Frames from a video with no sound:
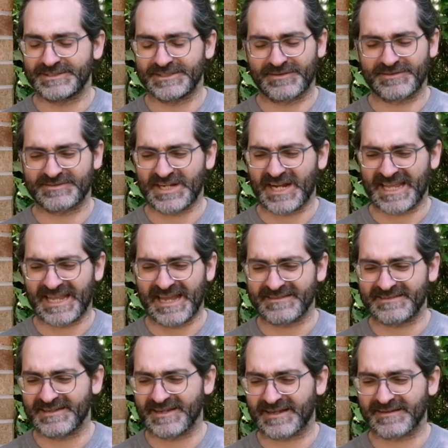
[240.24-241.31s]
just
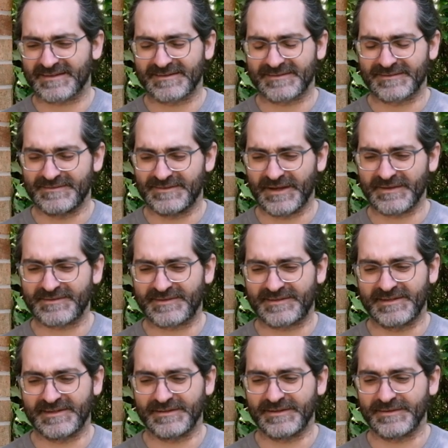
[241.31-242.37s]
gigantic dust
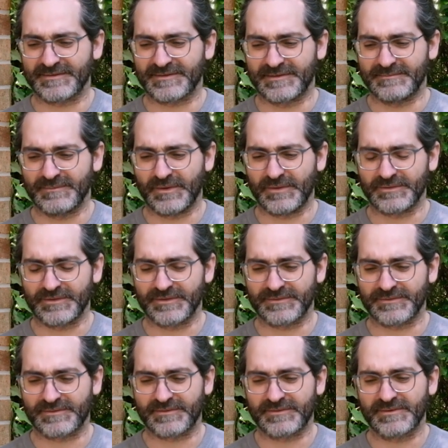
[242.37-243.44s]
hills and
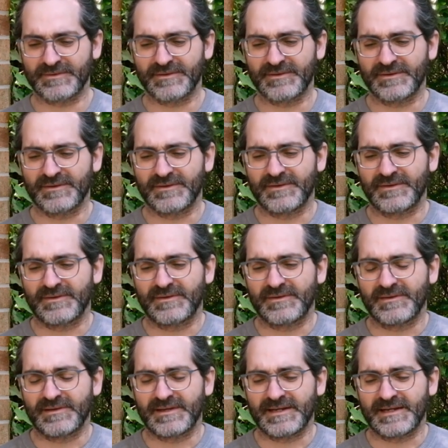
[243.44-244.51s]
boulders.
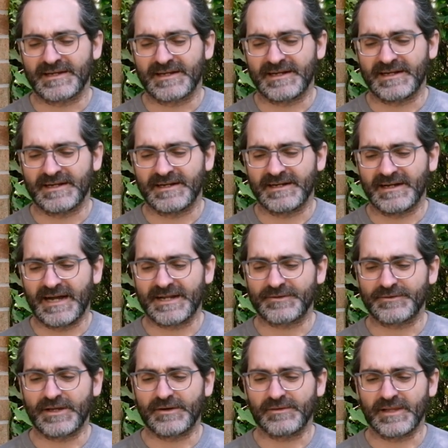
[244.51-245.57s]
I
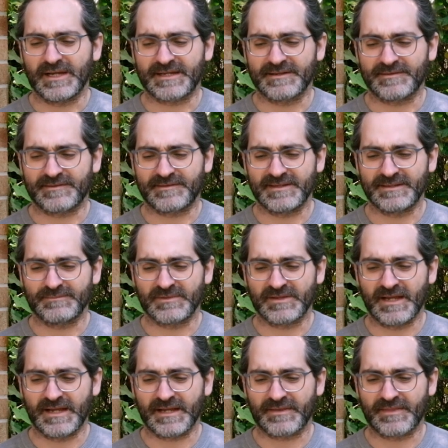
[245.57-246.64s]
don't know, like it seemed
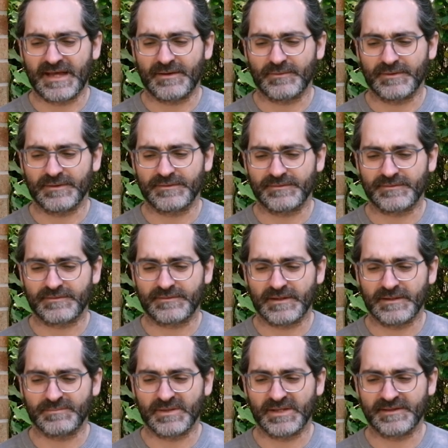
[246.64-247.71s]
like that was
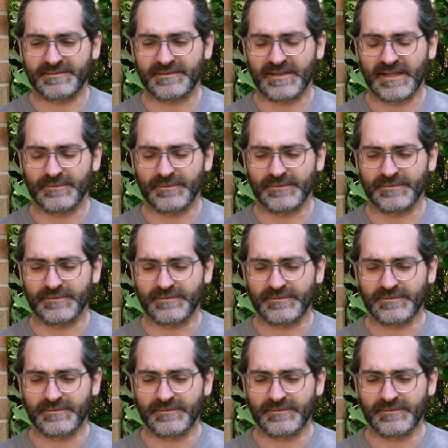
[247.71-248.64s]
a place that was